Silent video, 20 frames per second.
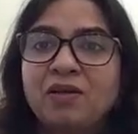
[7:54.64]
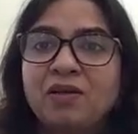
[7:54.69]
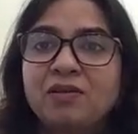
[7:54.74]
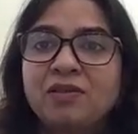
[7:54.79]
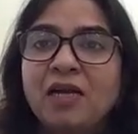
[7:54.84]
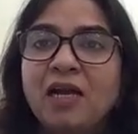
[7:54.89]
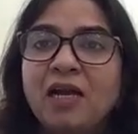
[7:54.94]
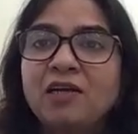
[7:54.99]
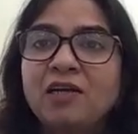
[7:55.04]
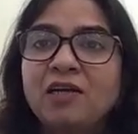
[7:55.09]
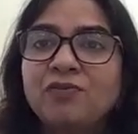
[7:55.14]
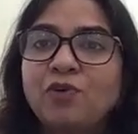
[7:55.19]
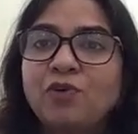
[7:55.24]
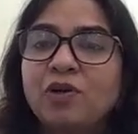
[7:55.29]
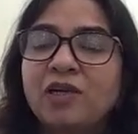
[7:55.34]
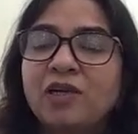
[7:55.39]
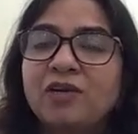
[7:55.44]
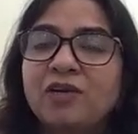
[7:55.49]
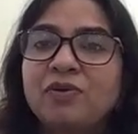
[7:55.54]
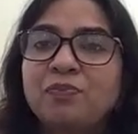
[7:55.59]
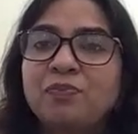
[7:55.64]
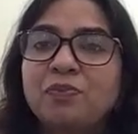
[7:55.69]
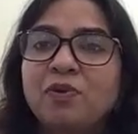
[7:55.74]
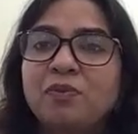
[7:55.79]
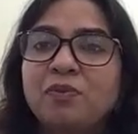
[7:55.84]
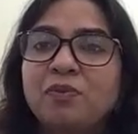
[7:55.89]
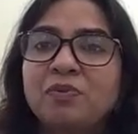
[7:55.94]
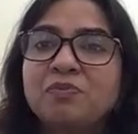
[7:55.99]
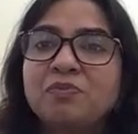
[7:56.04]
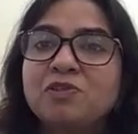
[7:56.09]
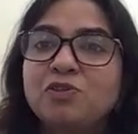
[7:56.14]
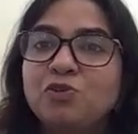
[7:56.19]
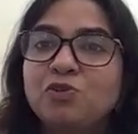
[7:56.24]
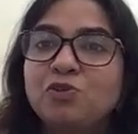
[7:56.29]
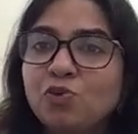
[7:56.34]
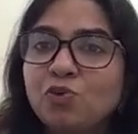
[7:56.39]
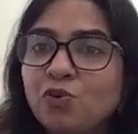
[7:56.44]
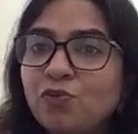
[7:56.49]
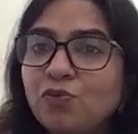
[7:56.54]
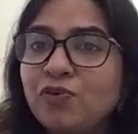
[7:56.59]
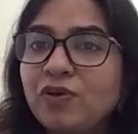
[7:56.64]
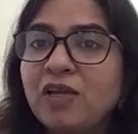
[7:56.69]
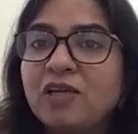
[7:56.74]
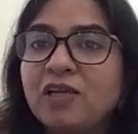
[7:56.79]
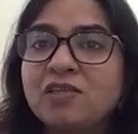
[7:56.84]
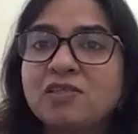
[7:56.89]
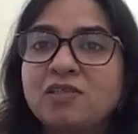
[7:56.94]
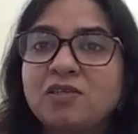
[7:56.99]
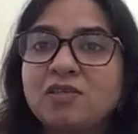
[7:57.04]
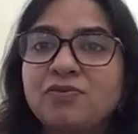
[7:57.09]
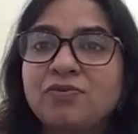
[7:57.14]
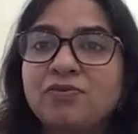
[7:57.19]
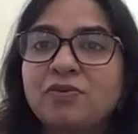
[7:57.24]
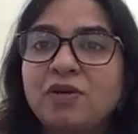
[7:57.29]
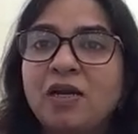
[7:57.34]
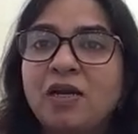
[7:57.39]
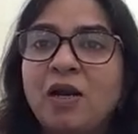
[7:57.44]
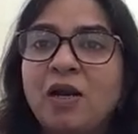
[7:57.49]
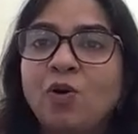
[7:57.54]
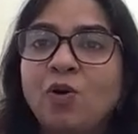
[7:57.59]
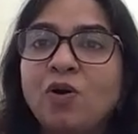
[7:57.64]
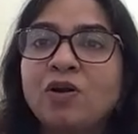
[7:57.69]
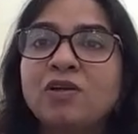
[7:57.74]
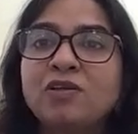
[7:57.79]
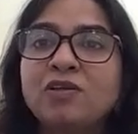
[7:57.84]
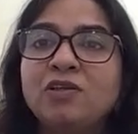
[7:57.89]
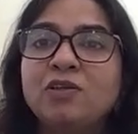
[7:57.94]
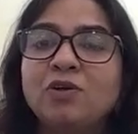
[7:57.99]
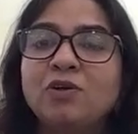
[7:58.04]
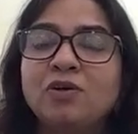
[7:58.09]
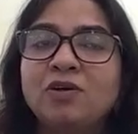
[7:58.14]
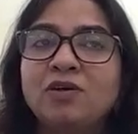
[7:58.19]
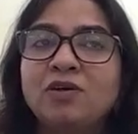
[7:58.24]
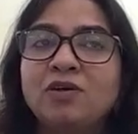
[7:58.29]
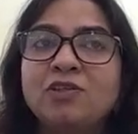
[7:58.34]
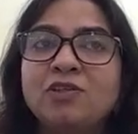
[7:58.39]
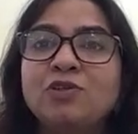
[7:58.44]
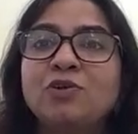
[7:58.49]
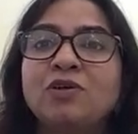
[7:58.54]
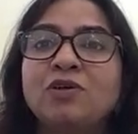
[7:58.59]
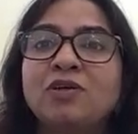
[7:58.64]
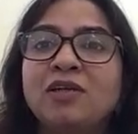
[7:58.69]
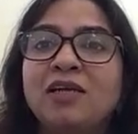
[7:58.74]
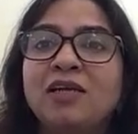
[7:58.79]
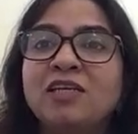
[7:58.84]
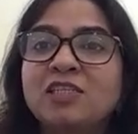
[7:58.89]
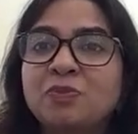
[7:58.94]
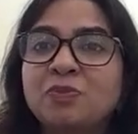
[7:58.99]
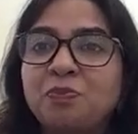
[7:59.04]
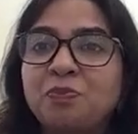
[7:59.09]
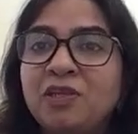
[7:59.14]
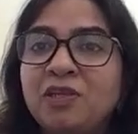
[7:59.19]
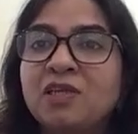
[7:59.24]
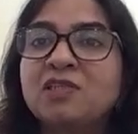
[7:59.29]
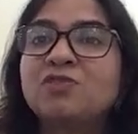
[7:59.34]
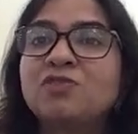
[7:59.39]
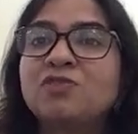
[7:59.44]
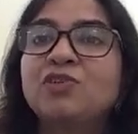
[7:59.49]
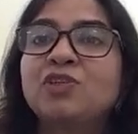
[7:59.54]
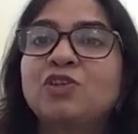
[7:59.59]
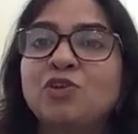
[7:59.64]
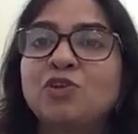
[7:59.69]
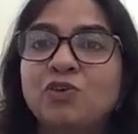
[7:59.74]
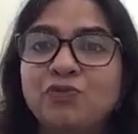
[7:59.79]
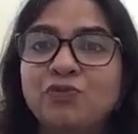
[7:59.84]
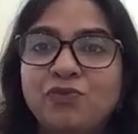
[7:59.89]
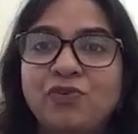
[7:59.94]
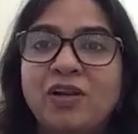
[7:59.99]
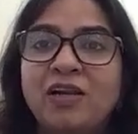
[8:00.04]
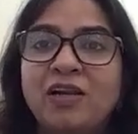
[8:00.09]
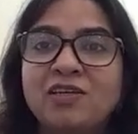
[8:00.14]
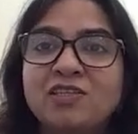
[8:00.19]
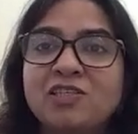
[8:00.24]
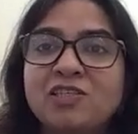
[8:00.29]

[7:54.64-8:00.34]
that whatever problems you faced or your experience with your friend,